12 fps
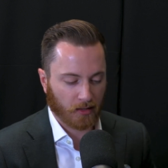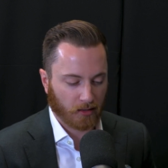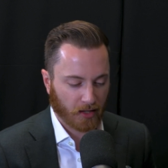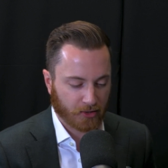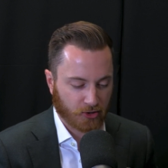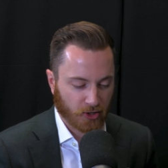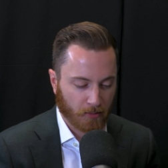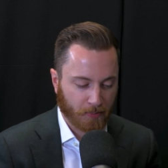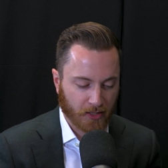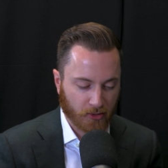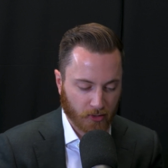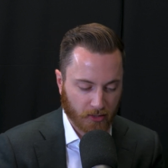Let's jump
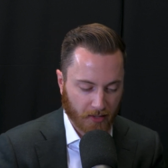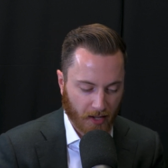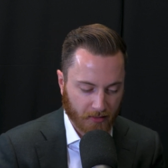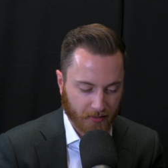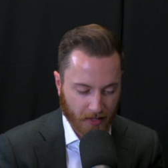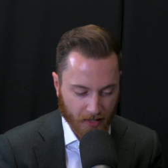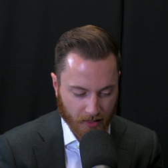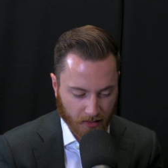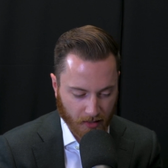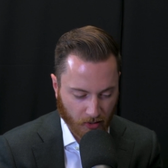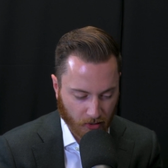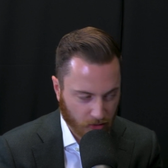into it. Dante,
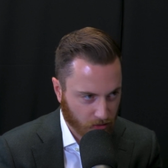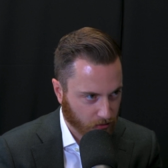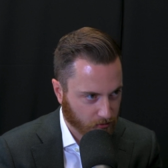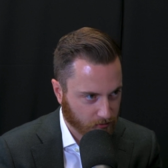how are you?